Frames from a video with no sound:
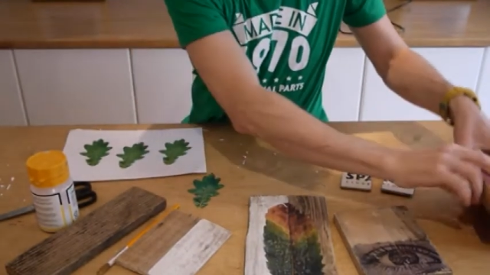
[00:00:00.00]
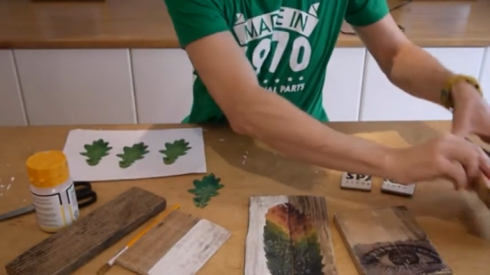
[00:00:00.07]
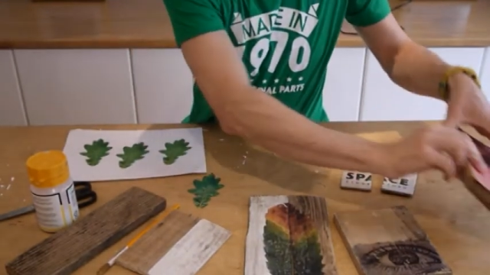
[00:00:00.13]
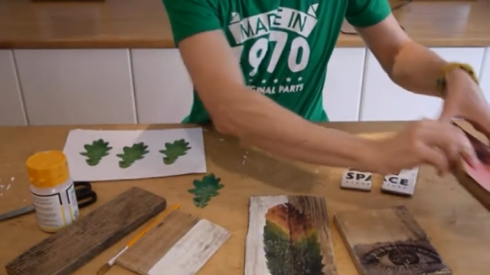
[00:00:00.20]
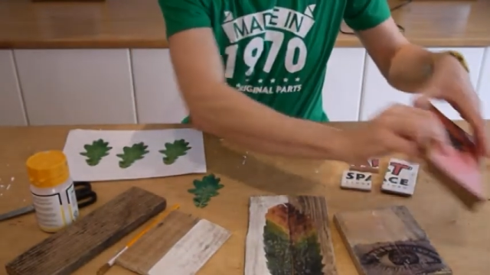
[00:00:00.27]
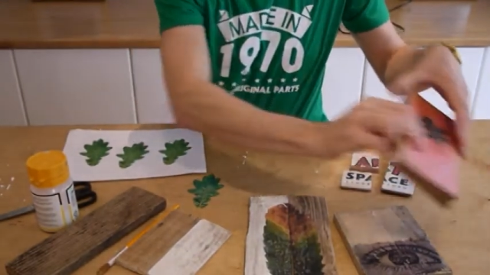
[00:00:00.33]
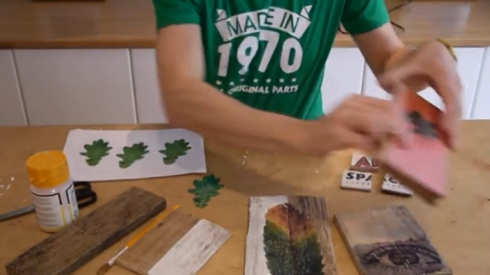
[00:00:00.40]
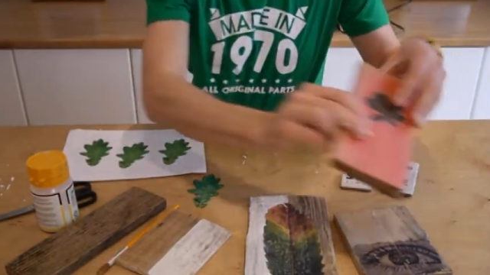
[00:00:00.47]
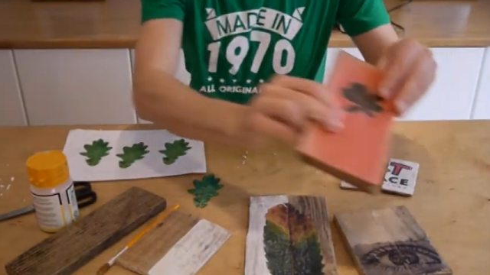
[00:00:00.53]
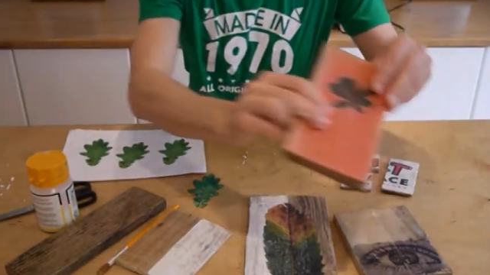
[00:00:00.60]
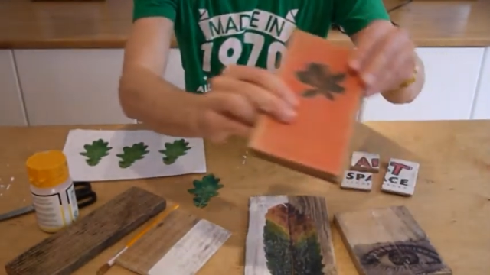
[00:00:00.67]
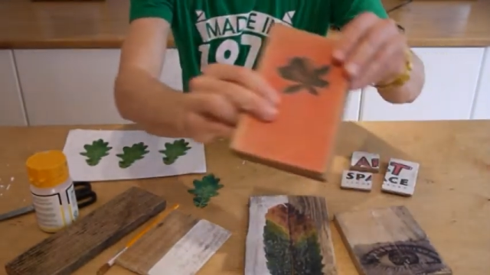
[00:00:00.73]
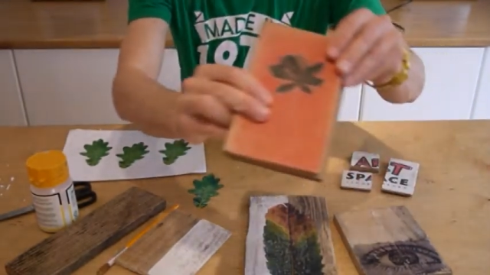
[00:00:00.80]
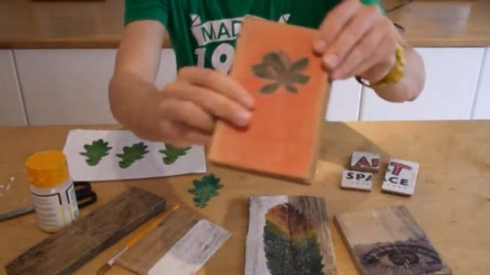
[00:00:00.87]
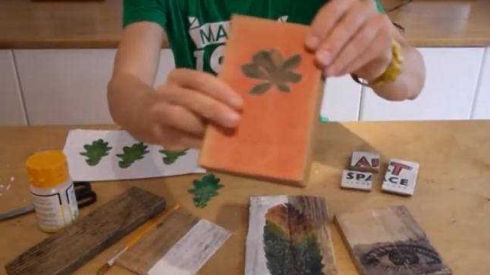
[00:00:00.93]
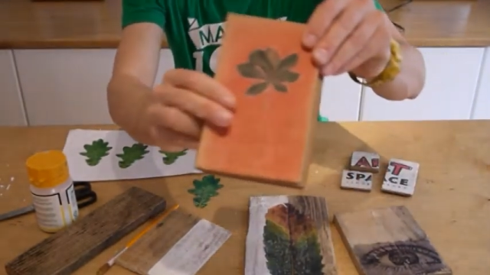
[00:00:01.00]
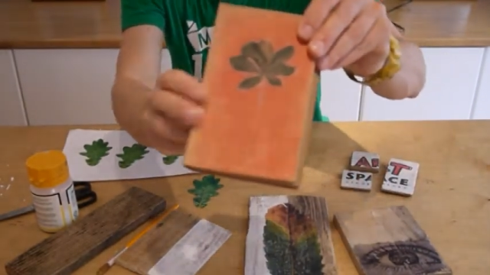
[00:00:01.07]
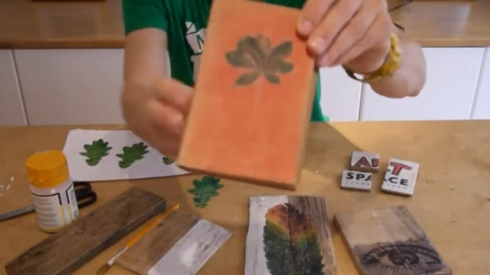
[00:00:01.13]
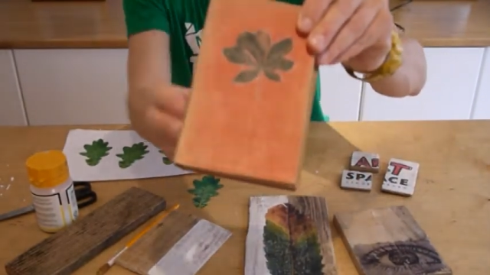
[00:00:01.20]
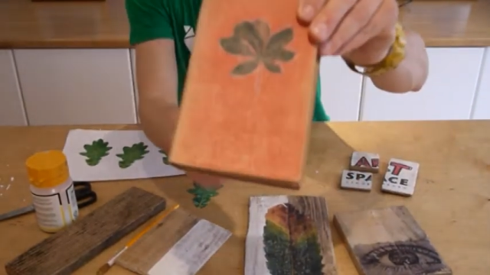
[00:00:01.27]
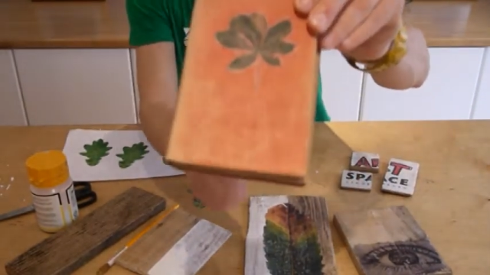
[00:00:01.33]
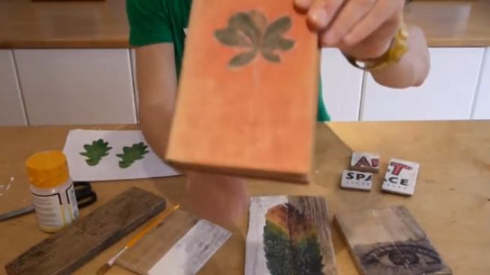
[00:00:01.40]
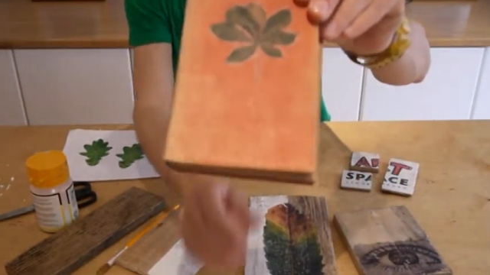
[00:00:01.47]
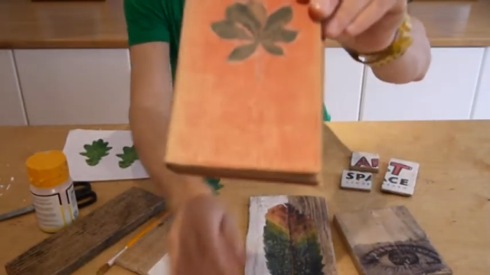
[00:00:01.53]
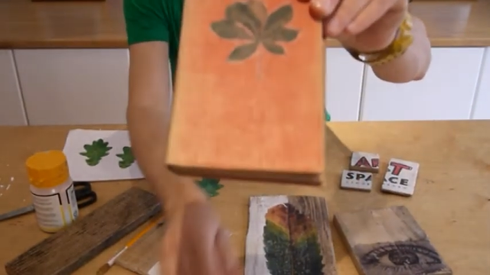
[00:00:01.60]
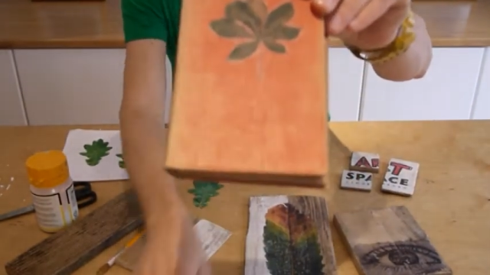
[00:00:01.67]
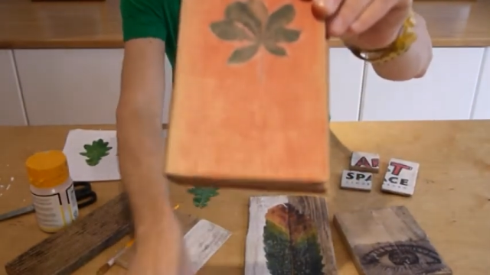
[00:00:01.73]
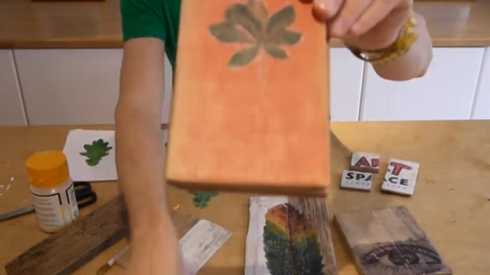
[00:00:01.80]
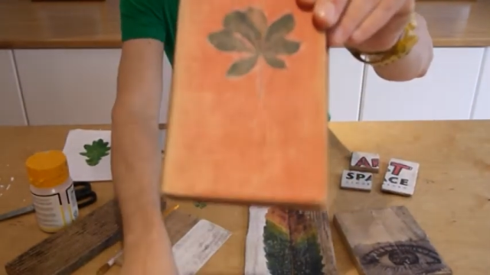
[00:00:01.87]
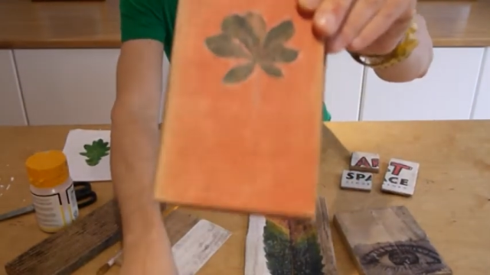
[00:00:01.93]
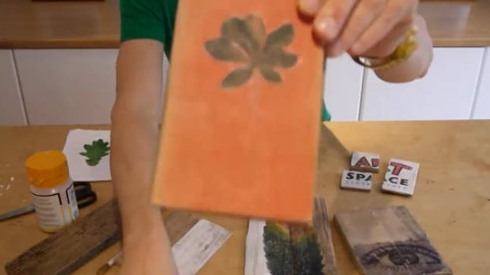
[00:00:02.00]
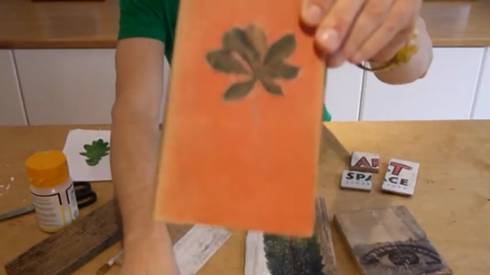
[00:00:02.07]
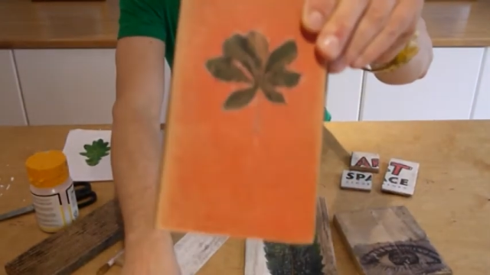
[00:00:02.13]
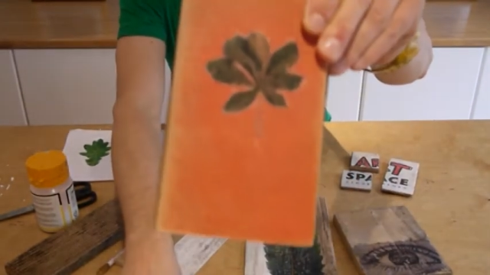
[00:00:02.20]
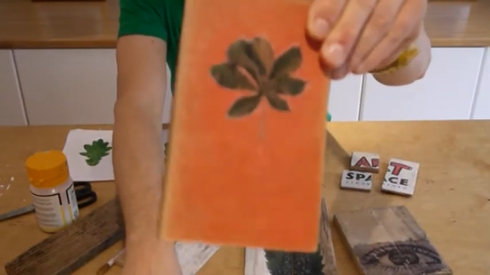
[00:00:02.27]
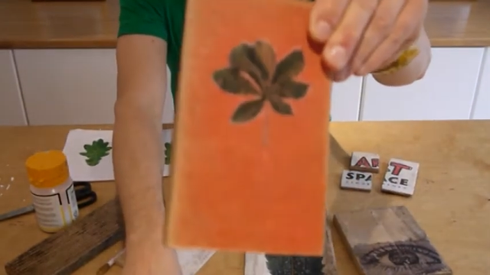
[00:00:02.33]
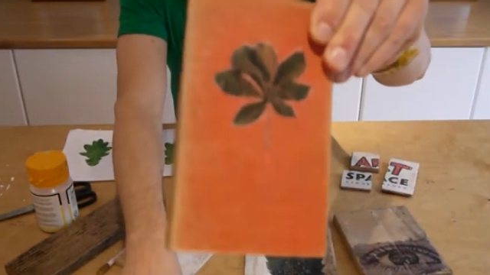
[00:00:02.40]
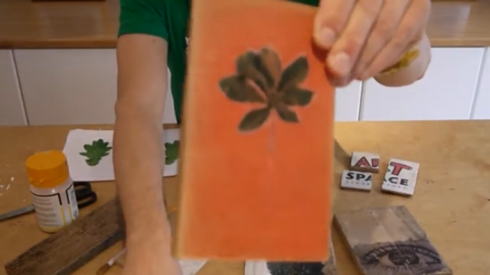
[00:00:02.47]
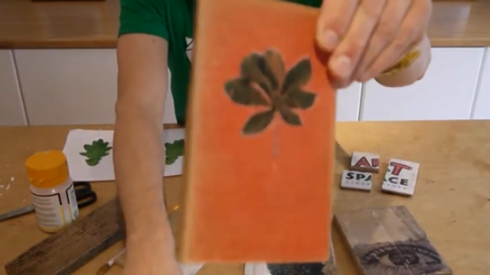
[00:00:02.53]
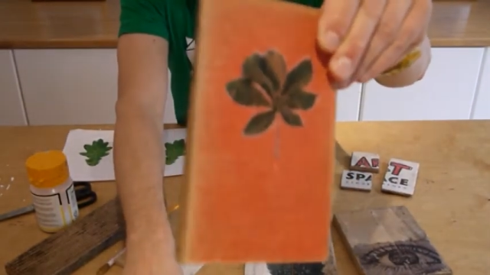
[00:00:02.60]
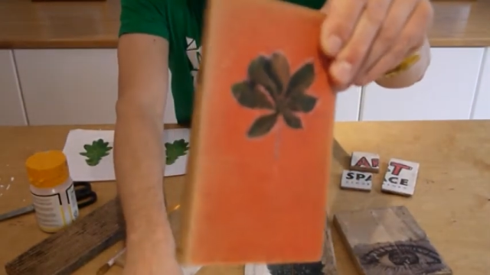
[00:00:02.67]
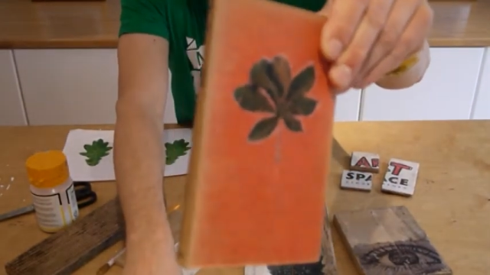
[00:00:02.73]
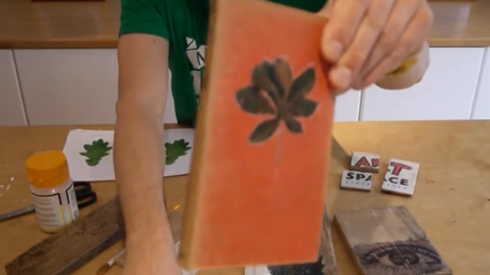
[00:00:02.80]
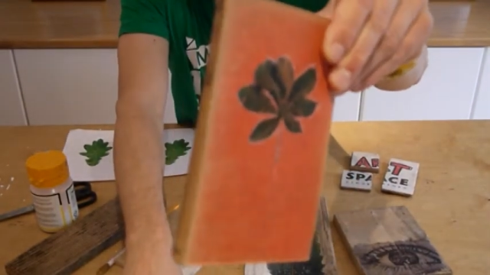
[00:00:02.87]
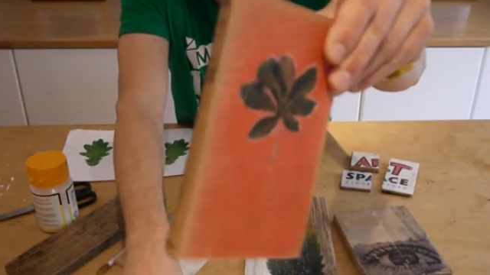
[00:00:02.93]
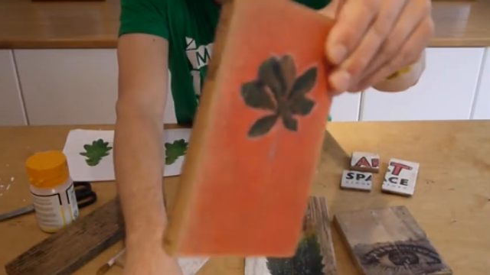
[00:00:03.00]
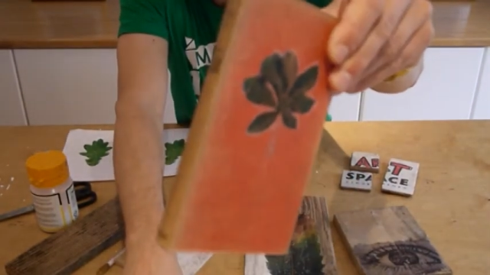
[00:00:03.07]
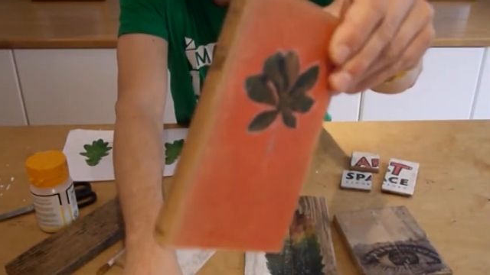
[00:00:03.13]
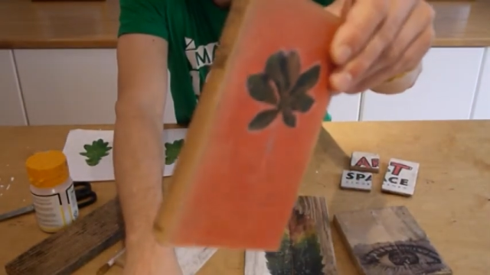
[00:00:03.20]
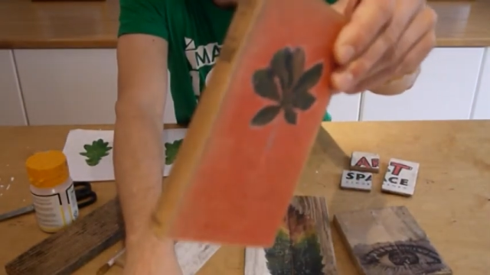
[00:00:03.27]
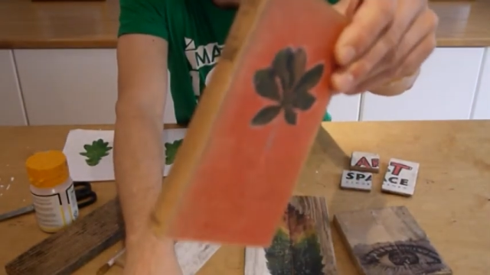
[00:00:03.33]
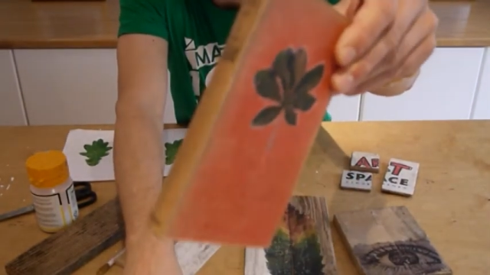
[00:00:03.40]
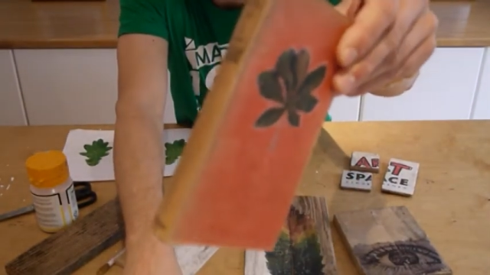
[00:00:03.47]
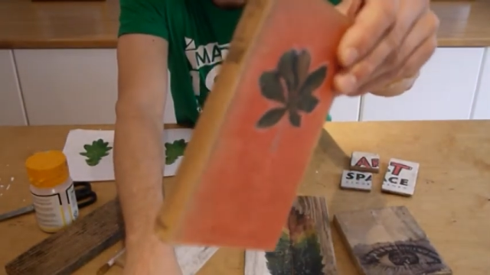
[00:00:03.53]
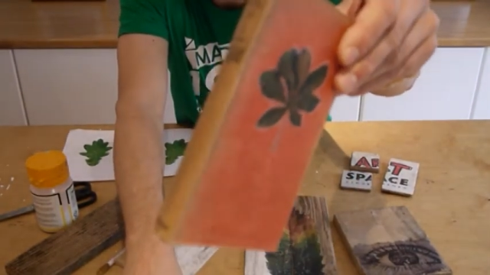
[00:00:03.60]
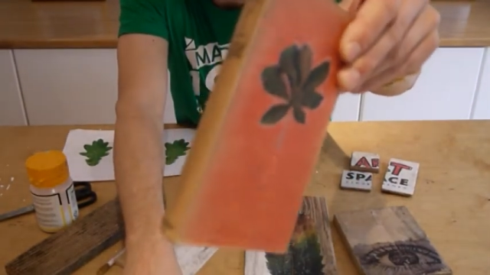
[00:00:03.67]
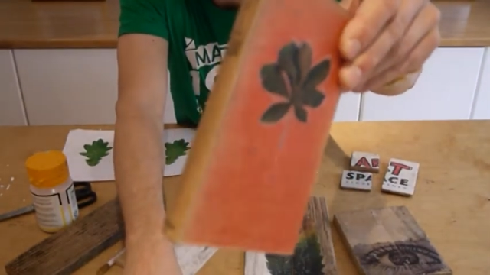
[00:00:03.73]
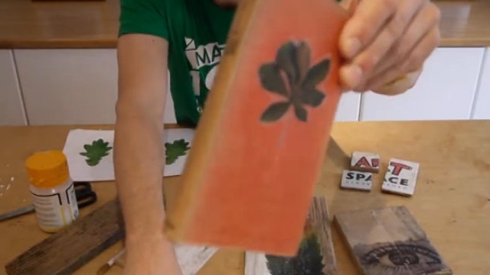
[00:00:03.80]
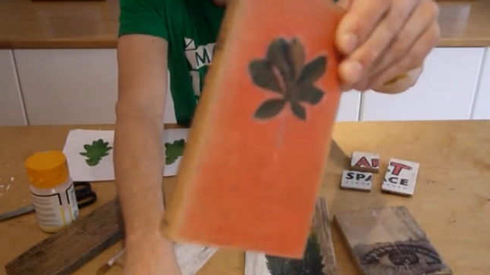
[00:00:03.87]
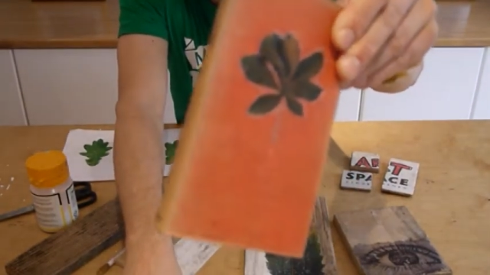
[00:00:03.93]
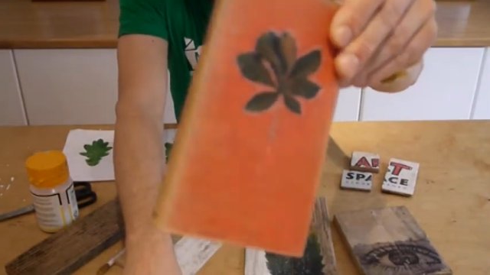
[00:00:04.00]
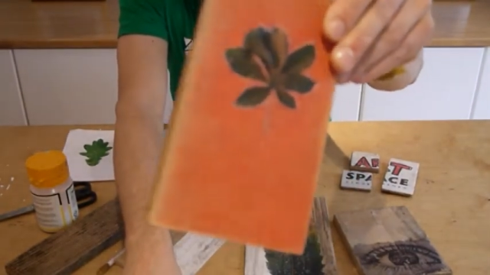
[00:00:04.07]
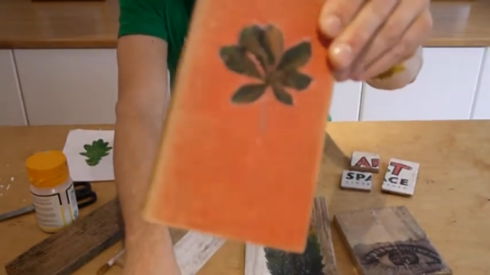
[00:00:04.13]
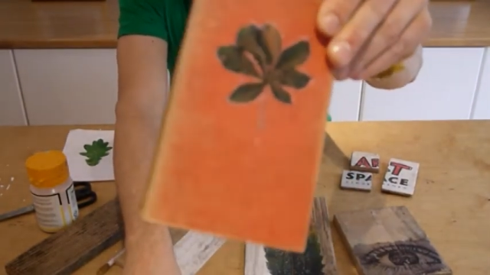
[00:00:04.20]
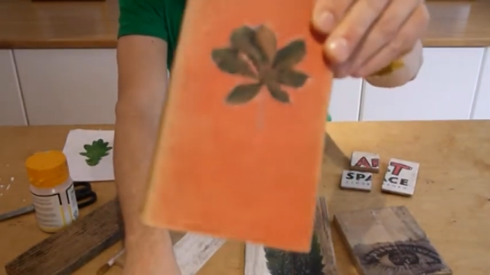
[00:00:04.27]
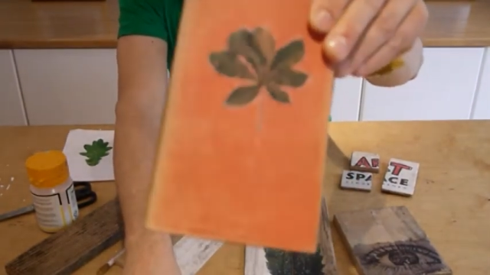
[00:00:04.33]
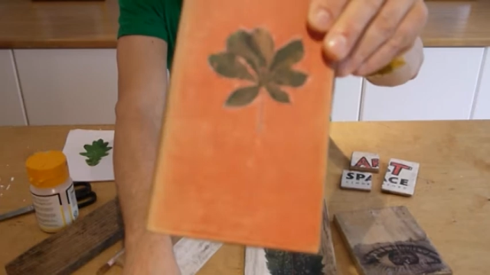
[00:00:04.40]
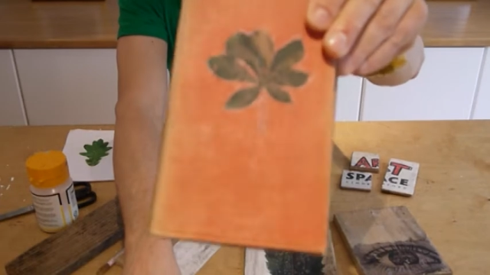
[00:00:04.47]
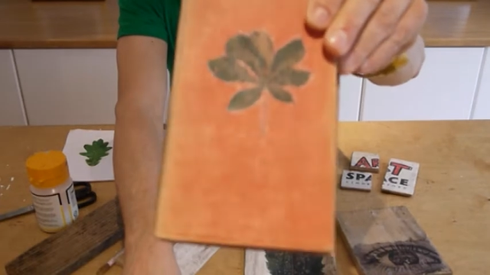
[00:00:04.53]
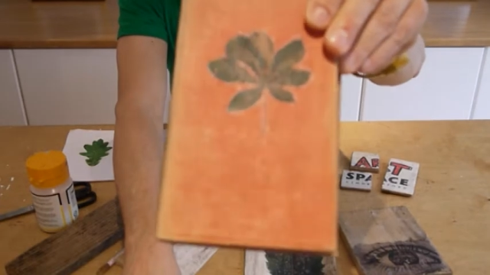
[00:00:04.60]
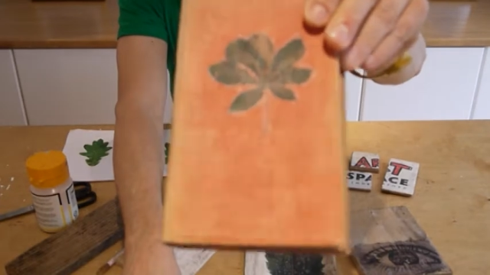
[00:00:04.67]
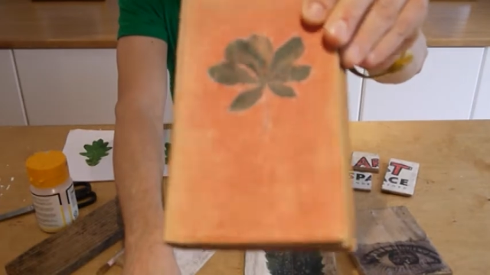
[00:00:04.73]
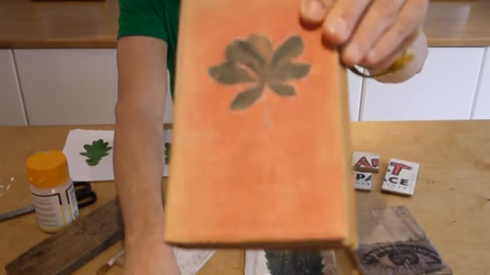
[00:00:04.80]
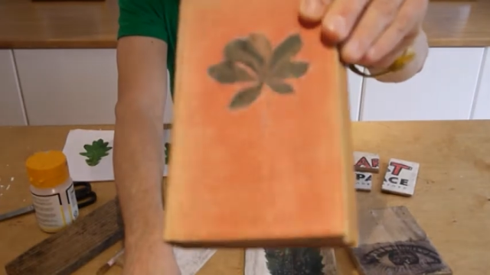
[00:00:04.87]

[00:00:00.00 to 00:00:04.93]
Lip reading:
[unreadable: no face in view]